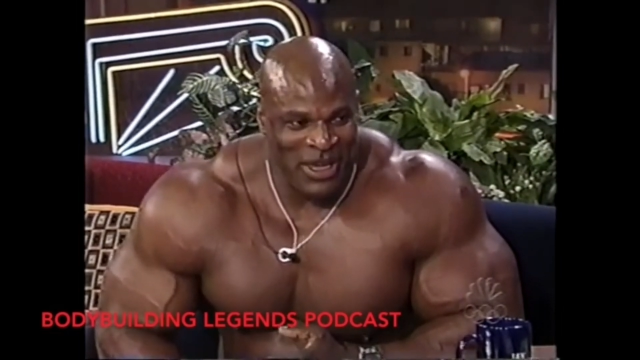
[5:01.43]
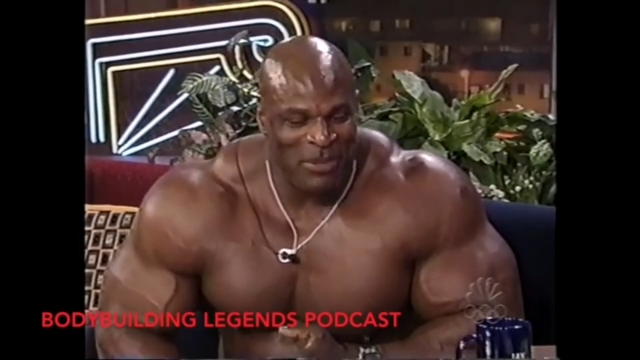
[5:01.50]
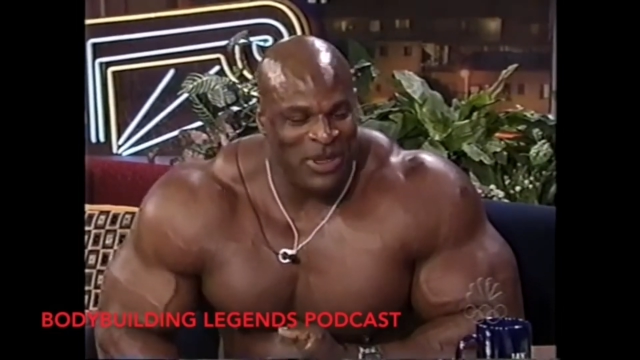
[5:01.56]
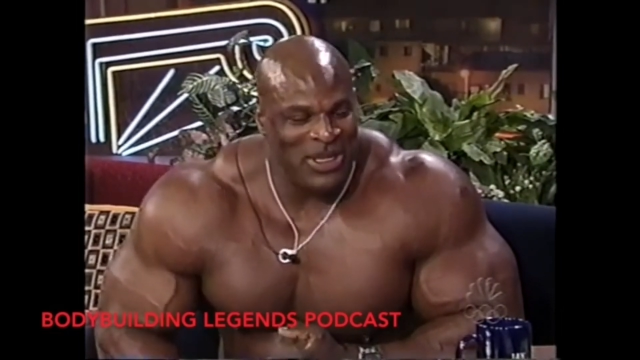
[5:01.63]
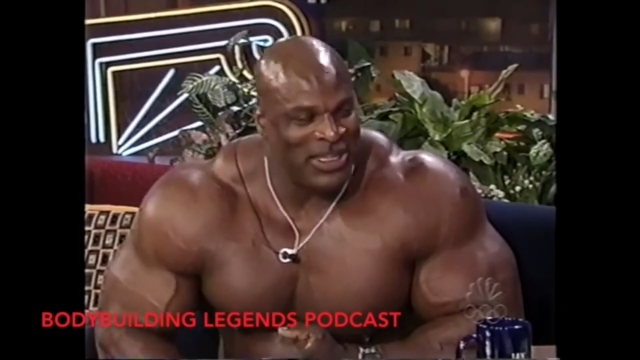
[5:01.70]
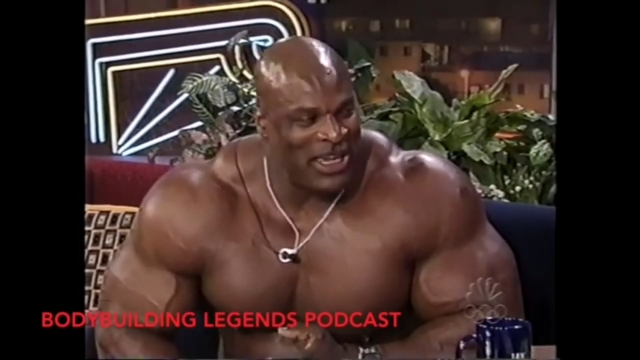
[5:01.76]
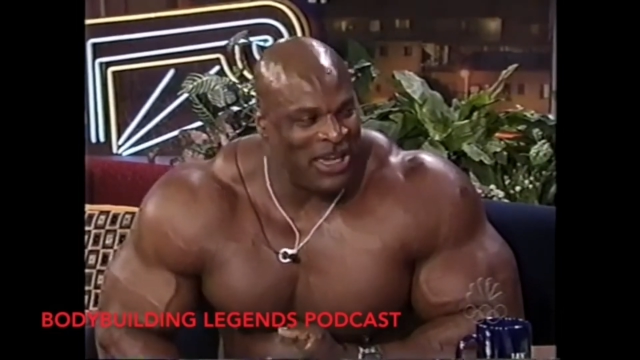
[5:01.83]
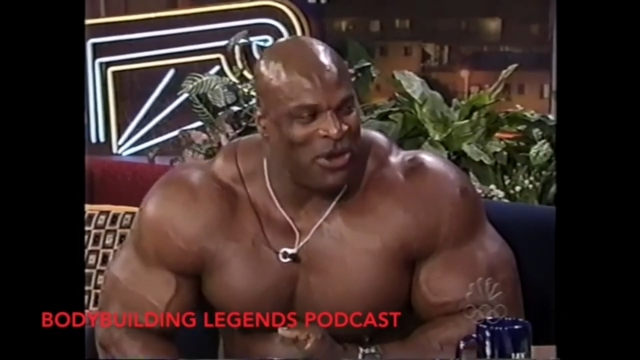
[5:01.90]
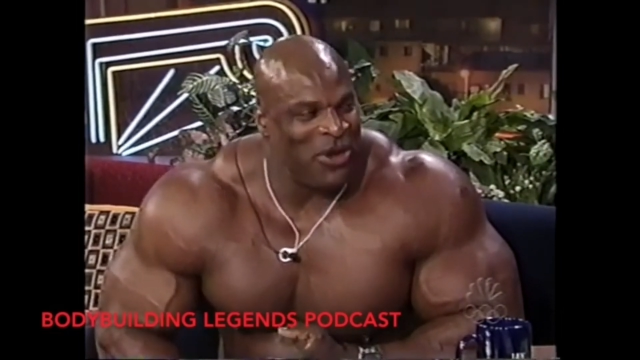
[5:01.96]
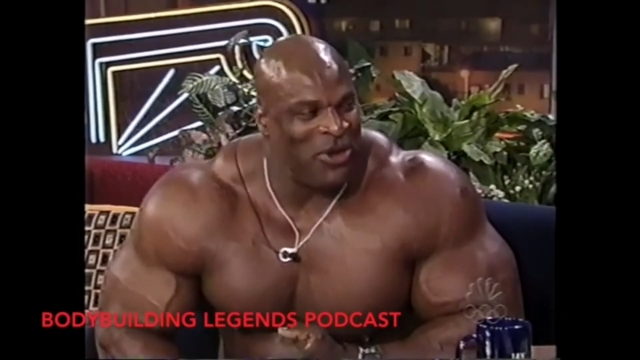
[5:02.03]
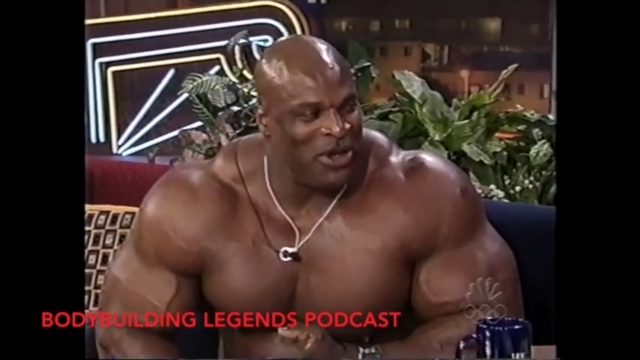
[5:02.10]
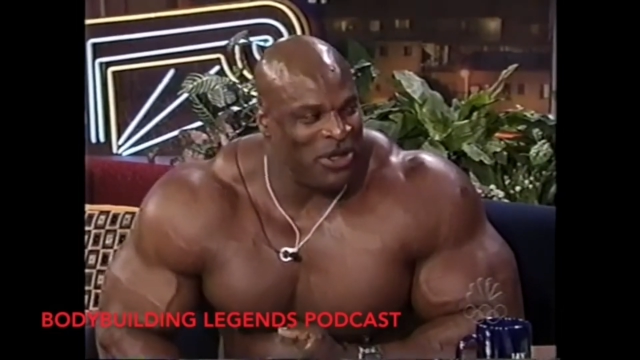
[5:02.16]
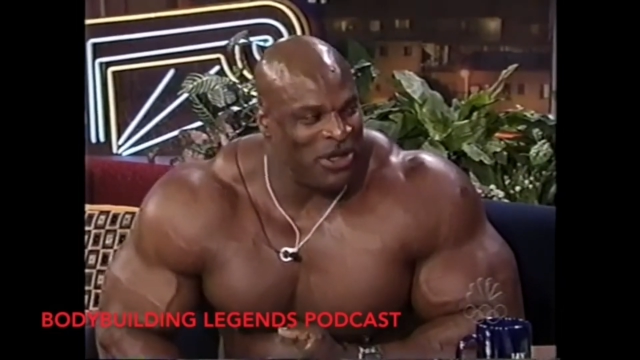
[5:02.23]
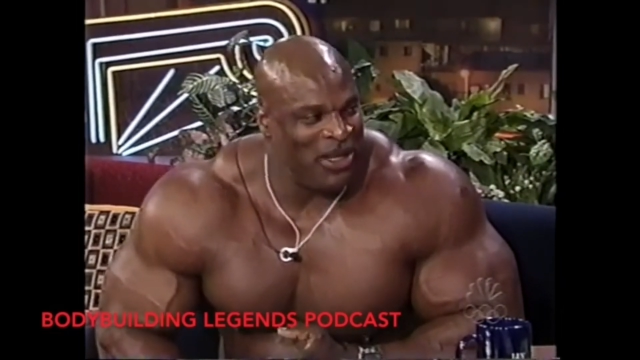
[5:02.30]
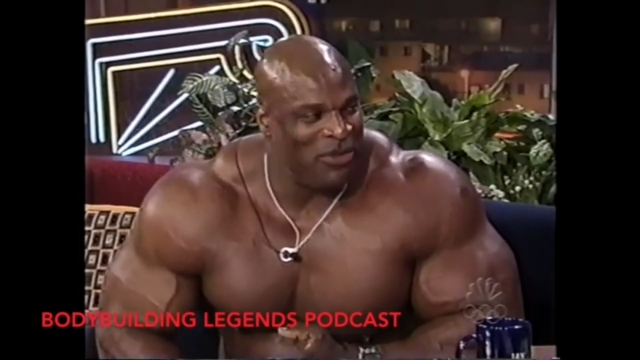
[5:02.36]
of makes kind of
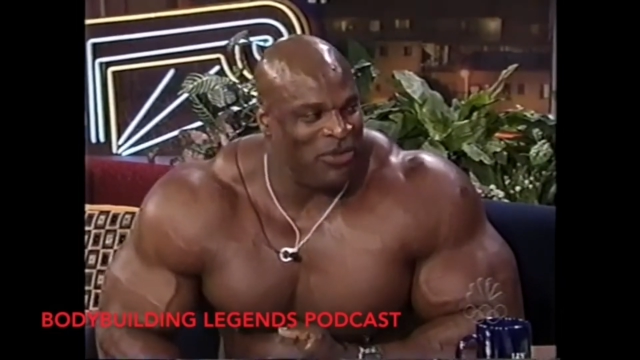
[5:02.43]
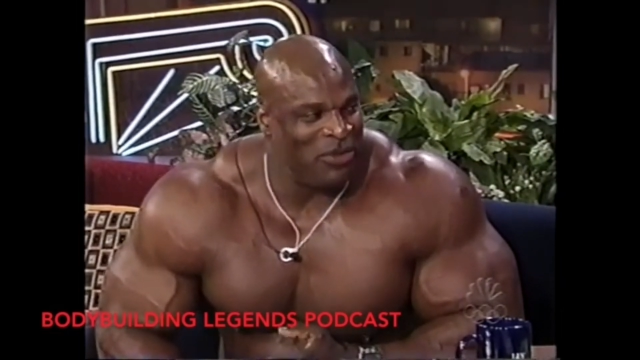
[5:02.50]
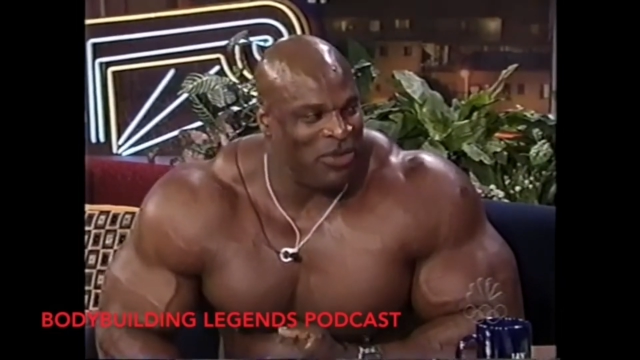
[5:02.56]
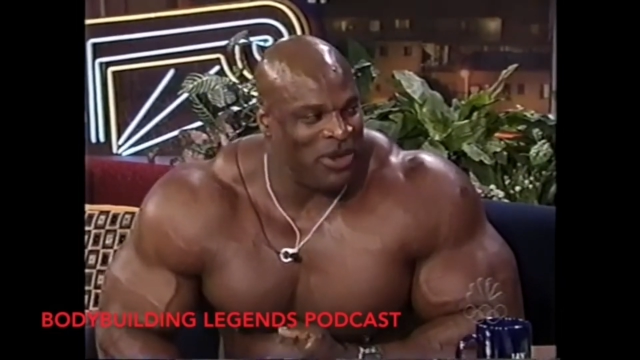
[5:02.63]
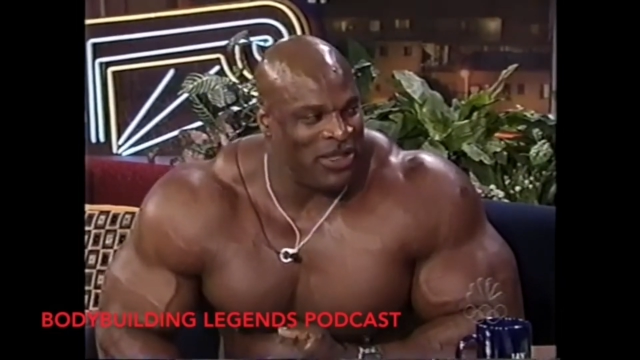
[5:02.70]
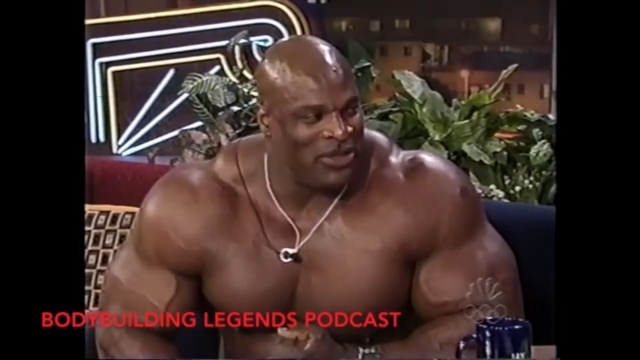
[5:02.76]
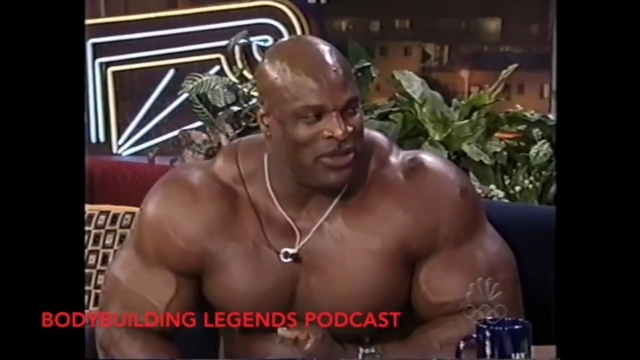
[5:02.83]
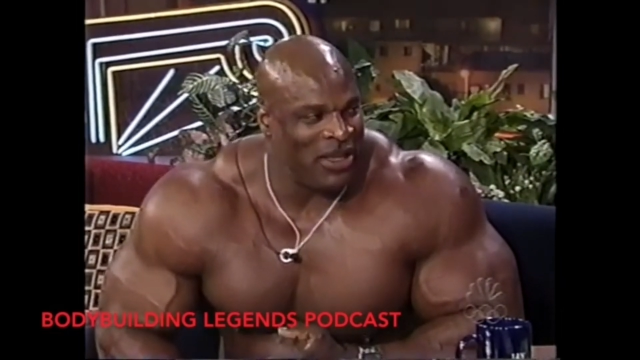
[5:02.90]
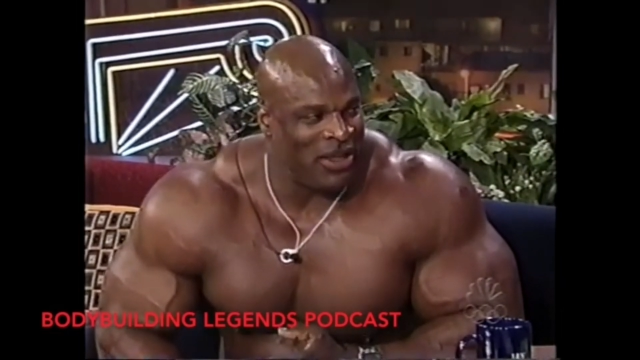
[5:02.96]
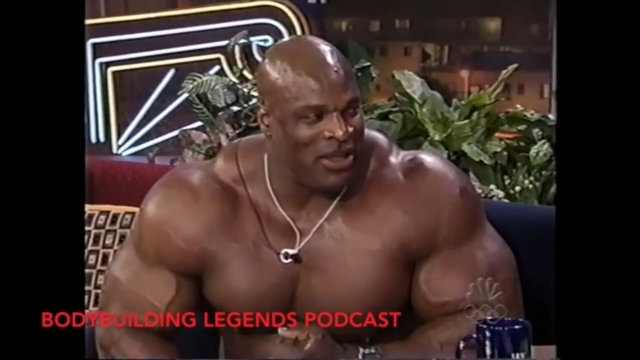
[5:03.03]
hard to lift weights.